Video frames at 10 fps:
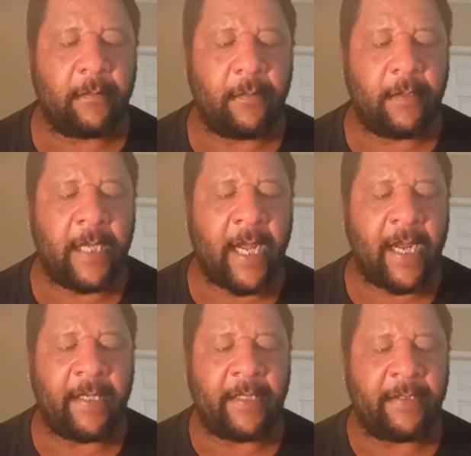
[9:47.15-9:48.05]
9,
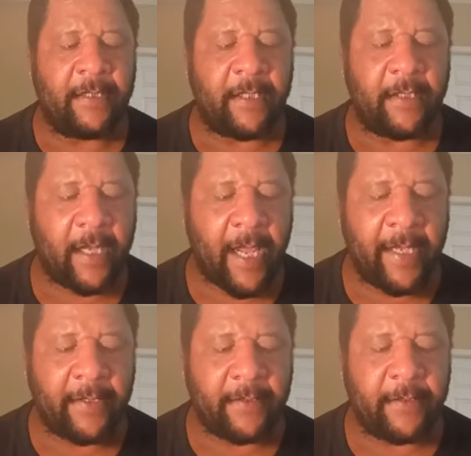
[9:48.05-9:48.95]
and 10.
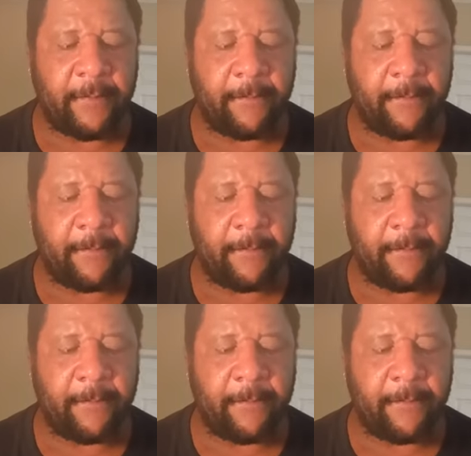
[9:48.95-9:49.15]
8.